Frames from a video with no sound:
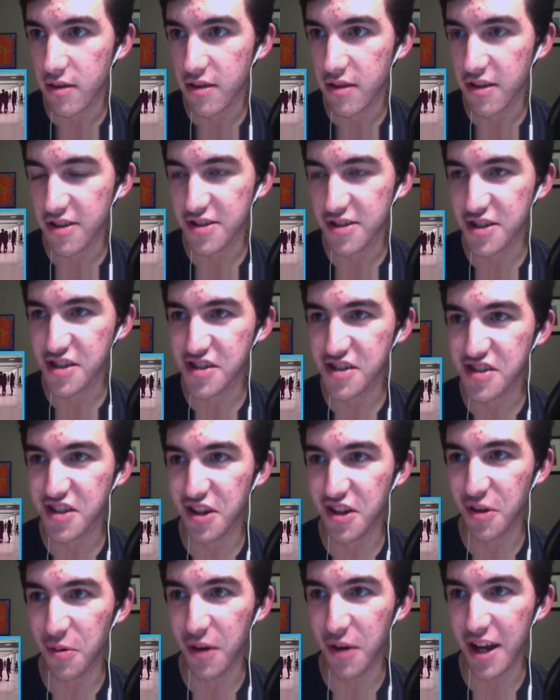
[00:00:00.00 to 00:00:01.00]
Oh, just
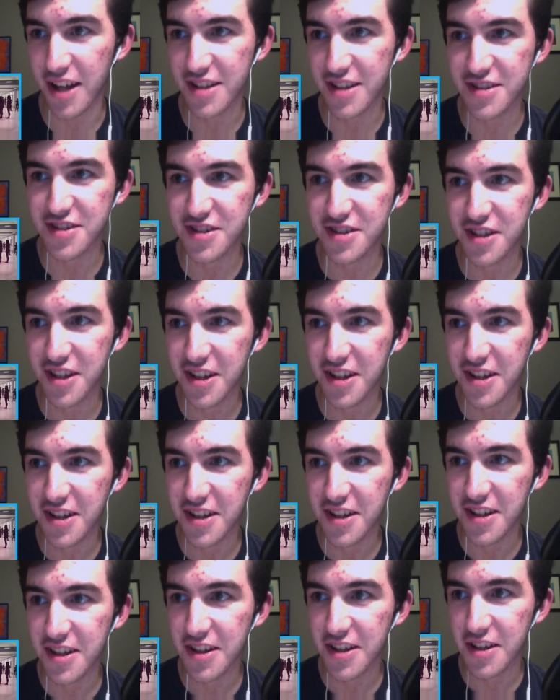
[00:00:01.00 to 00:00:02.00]
silhouettes.
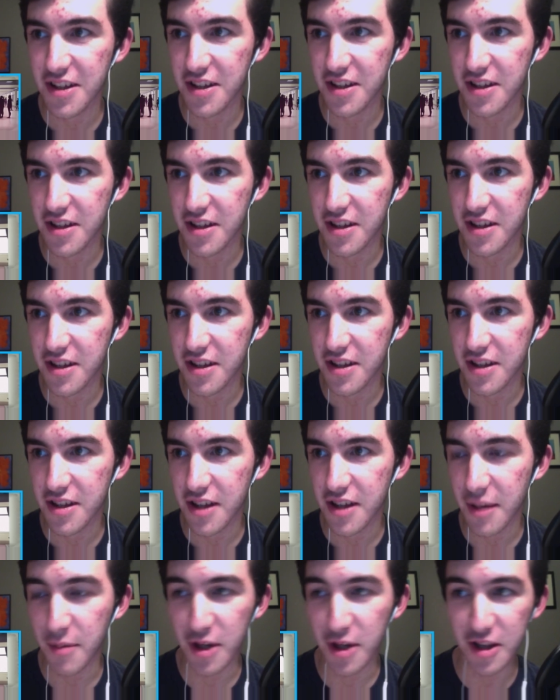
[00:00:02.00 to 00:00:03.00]

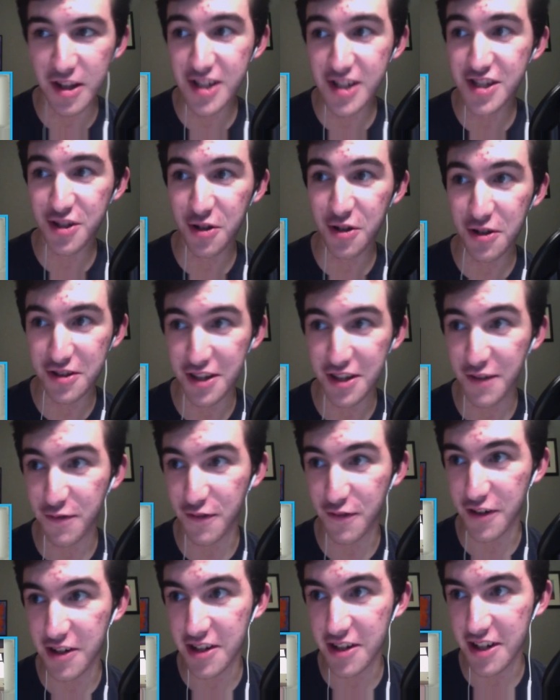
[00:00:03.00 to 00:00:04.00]
I mean, at least they're all
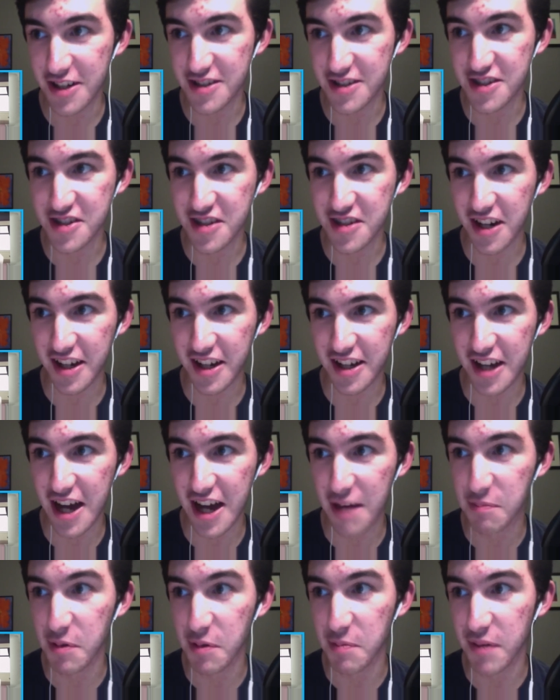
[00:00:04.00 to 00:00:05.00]
different, and it's just not a
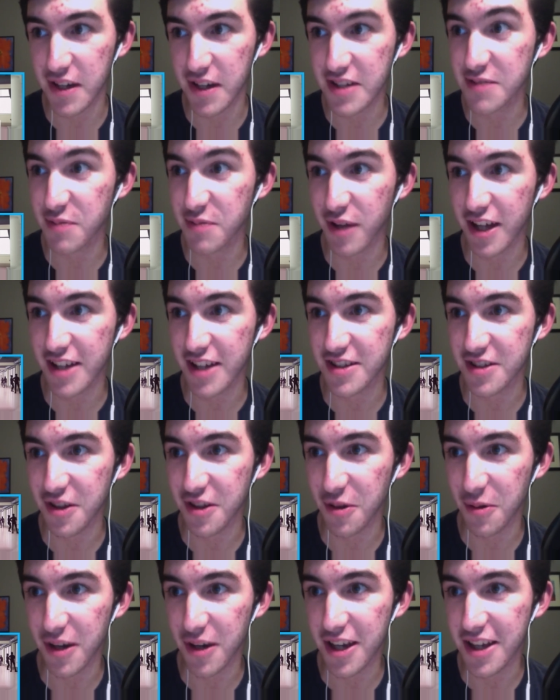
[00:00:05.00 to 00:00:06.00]
copy paste black
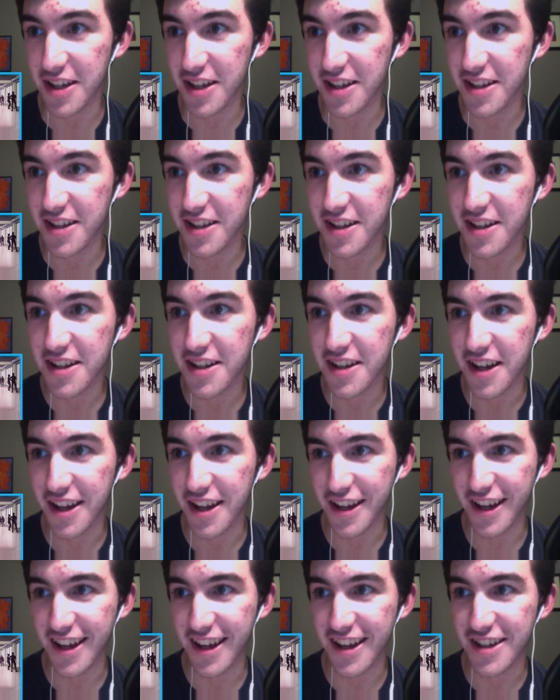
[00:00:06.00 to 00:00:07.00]
silhouette. I
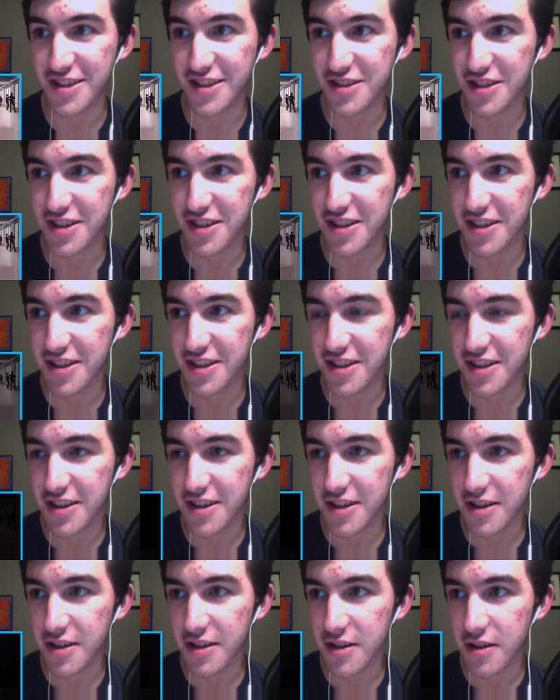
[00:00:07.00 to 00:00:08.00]
guess.
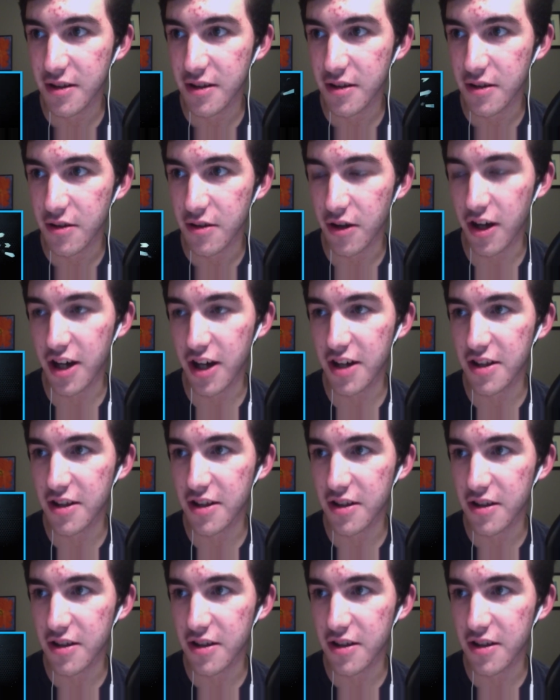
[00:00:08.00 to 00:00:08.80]
Oh!